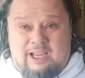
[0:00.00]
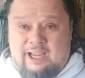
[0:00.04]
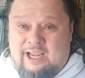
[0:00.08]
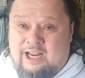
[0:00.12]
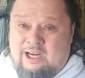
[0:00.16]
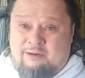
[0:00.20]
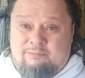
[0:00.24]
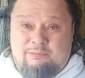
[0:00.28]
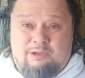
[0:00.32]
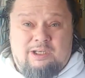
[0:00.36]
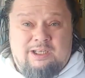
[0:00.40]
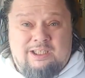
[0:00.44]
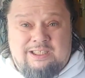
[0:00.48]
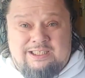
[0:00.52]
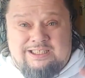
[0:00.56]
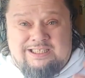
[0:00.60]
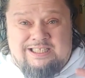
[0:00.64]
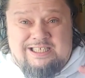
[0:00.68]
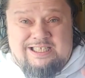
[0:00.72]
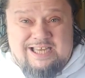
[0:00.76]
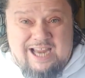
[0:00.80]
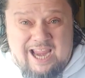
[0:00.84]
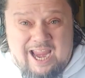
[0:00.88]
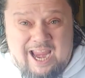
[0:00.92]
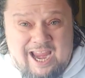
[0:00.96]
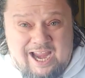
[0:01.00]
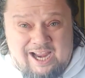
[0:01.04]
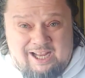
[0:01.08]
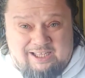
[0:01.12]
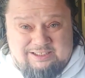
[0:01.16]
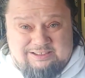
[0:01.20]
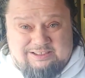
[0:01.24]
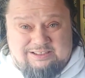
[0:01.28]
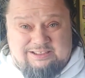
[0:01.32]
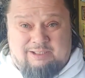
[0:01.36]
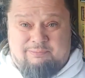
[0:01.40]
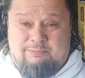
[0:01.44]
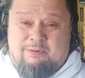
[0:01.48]
and I'm going to
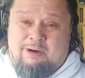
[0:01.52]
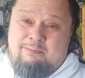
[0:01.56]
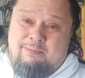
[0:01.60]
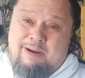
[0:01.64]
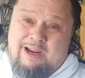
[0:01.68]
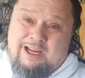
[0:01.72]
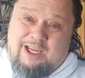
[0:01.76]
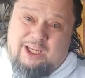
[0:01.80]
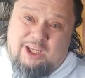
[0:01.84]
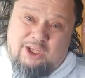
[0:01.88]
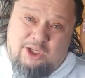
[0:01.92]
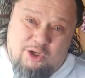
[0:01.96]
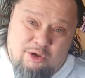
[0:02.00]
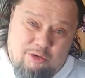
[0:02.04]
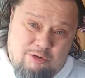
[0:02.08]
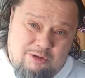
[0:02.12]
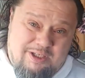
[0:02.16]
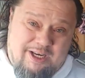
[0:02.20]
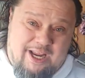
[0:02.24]
dance. I'm going to make you